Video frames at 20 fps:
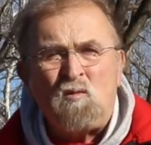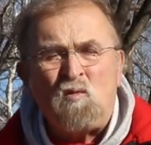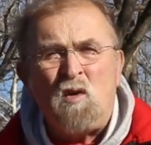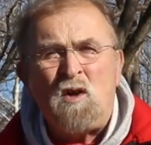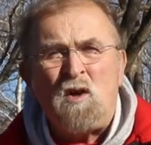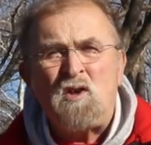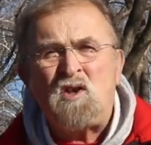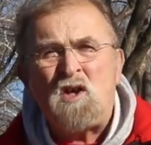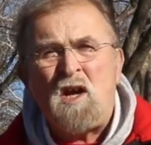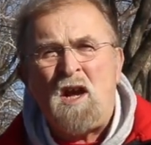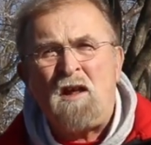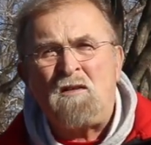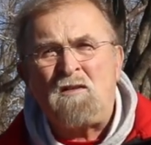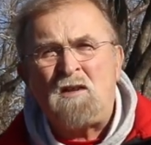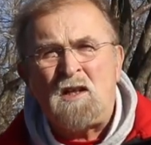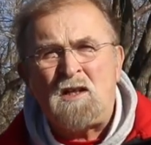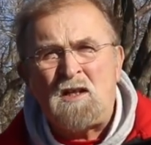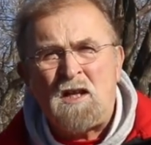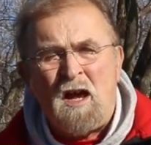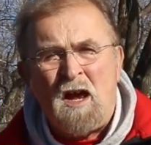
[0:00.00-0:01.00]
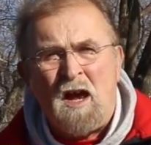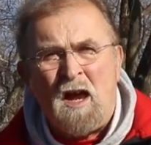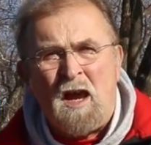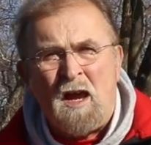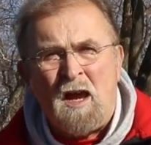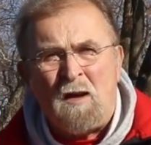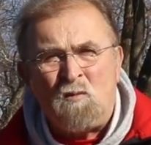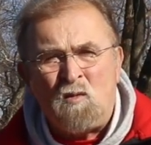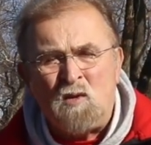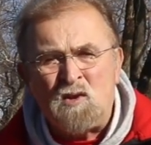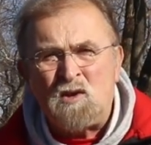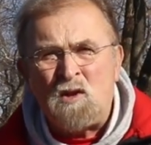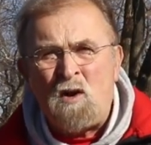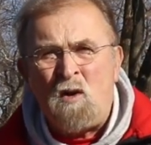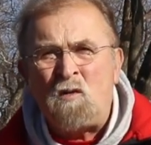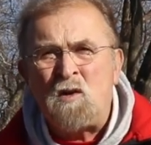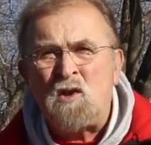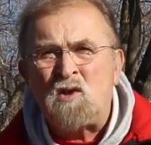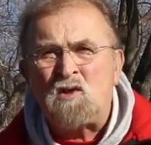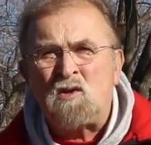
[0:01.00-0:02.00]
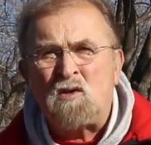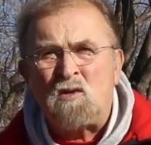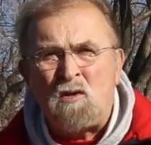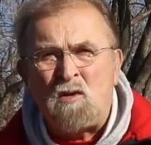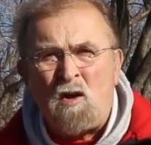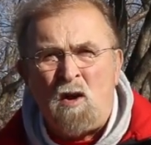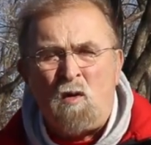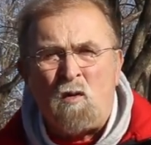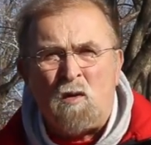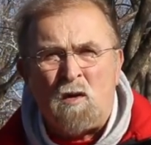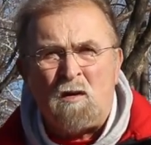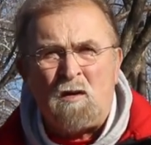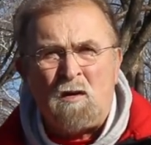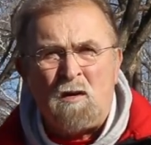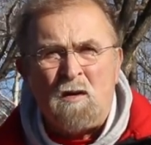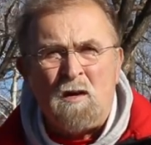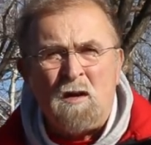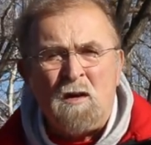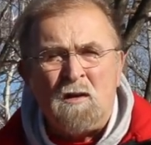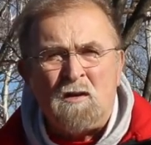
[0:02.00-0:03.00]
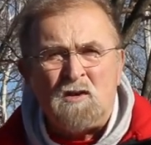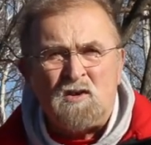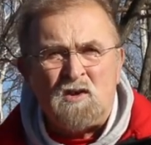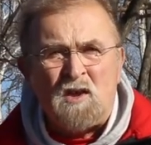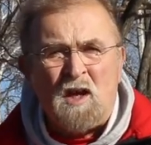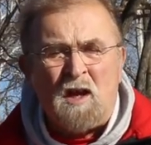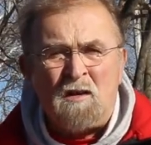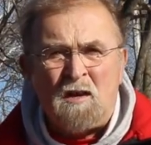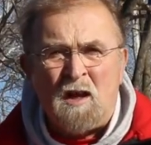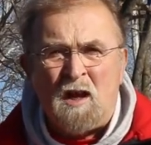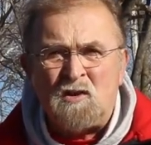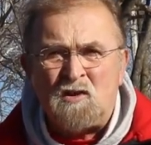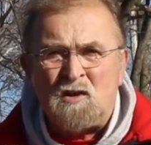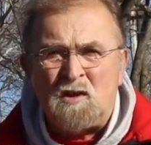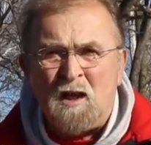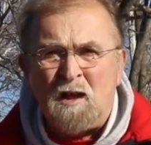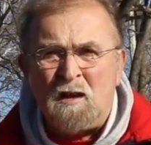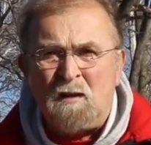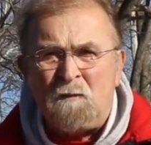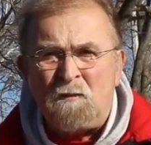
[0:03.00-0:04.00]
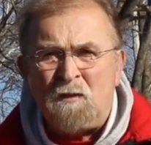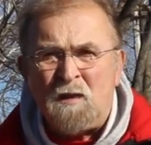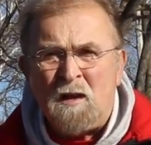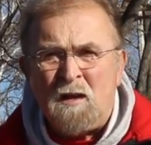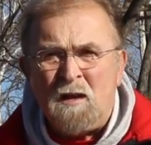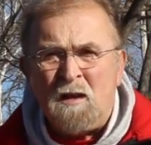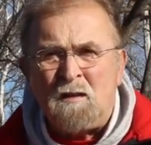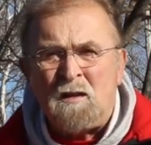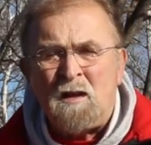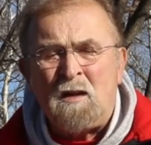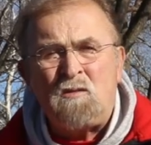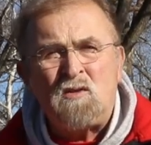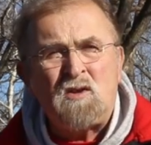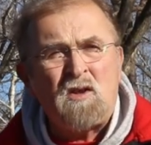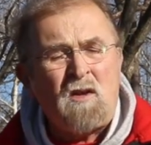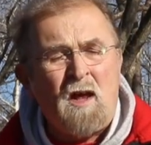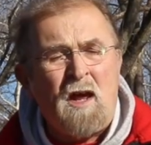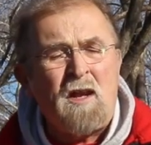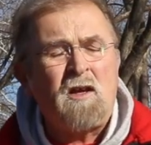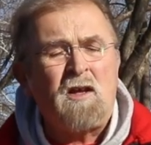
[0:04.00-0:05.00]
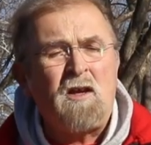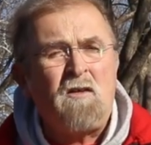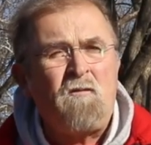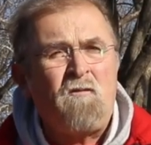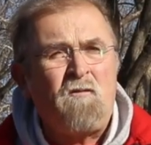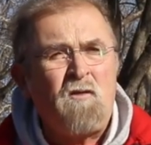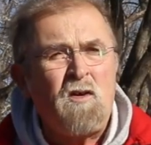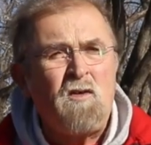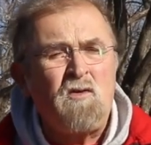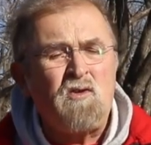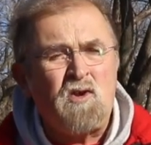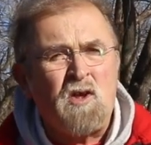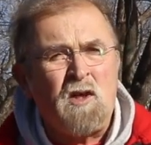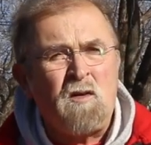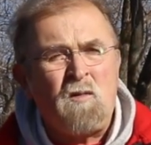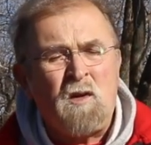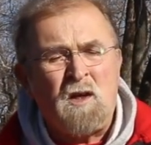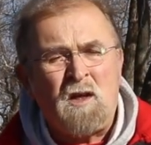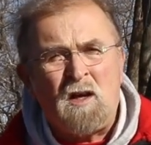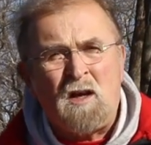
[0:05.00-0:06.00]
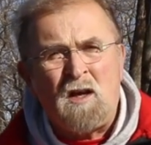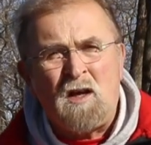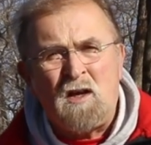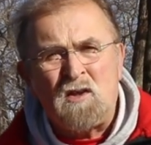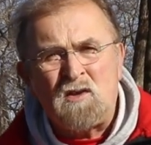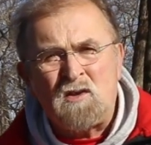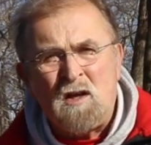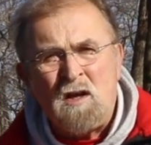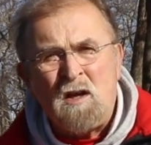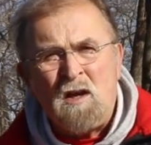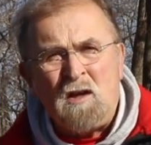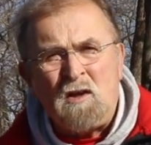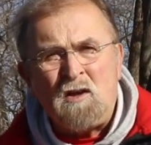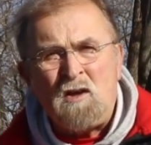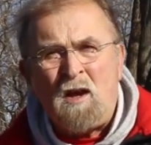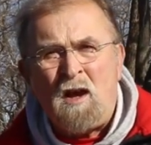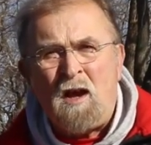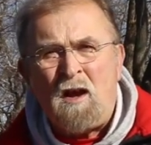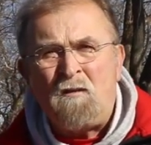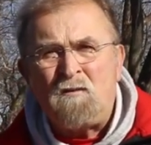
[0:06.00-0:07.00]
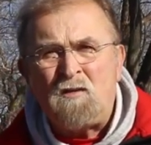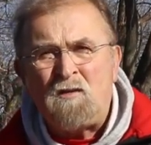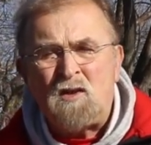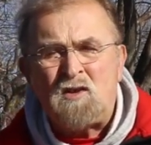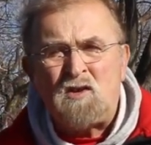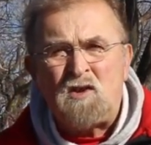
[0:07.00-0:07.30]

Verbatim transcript: which at the time was known as Lower Sandusky. Now, there was a lot of confusion because you have the